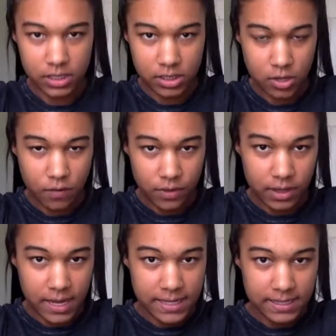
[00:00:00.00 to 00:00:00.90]
so for the
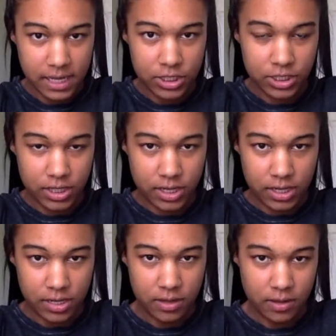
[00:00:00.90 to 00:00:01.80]
last
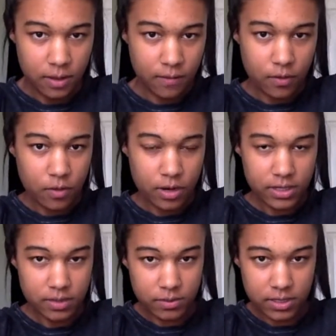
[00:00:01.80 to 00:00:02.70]
section, of
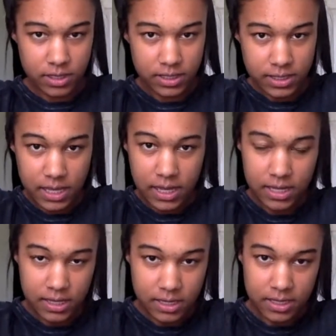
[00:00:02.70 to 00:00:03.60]
course, I'm just going to
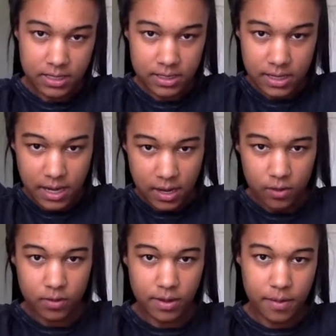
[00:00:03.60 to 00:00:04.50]
take
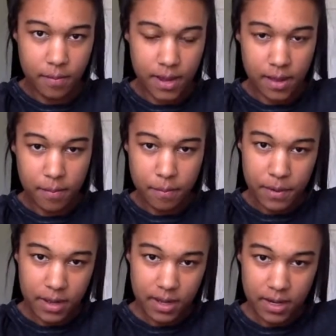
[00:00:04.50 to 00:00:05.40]
down my
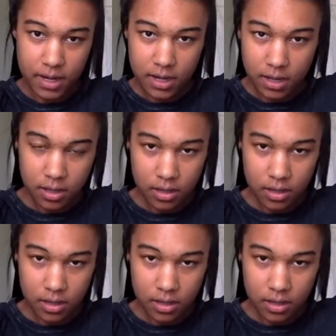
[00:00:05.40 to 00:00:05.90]
bun.